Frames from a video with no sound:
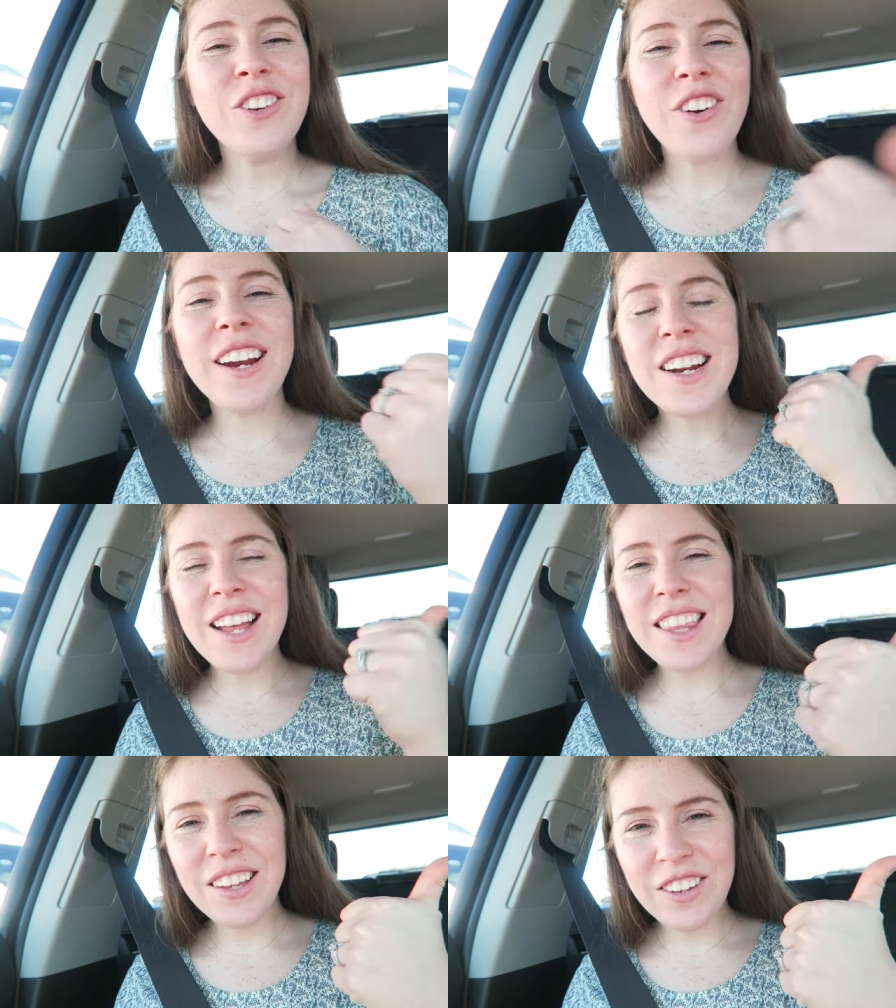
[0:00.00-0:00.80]
Don't forget to
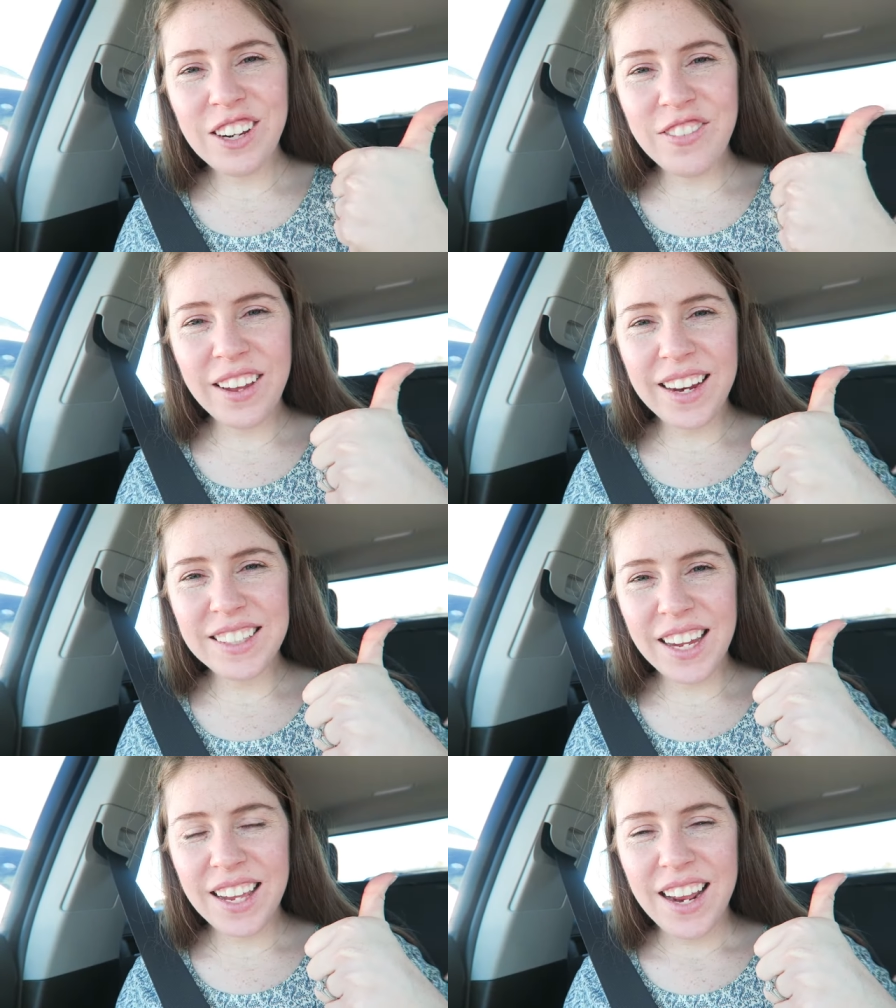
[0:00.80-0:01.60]
like the video if you
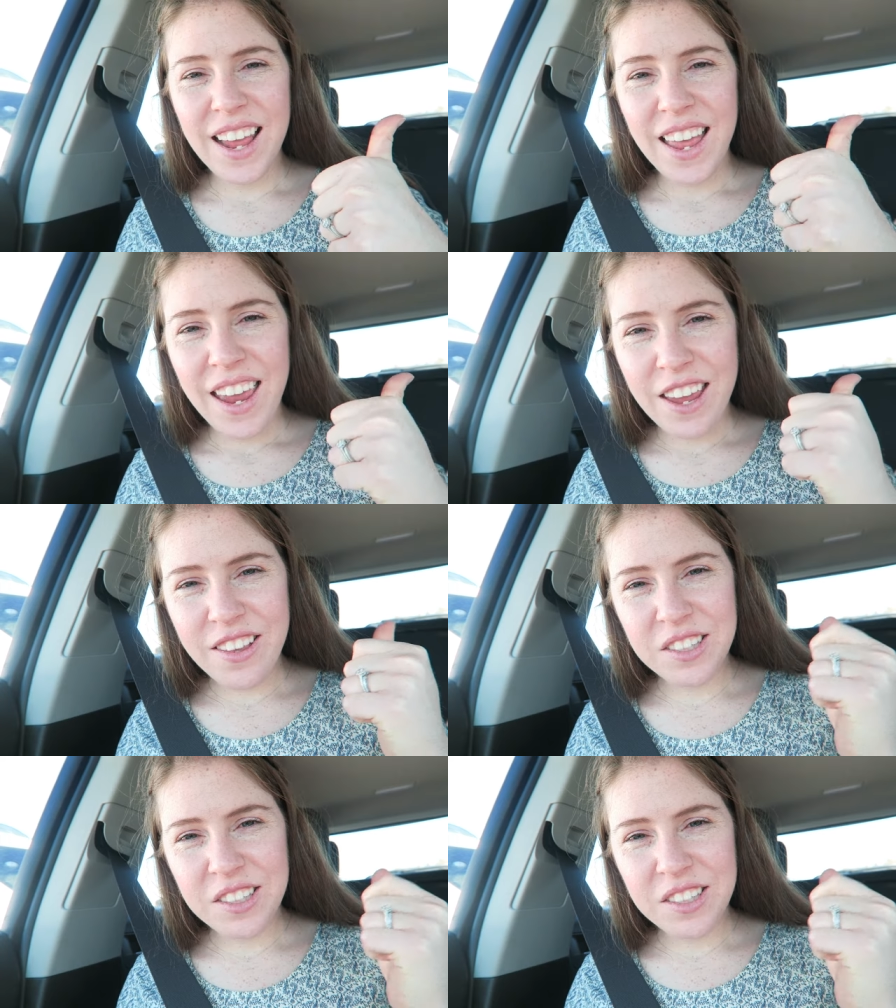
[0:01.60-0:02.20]
liked it hit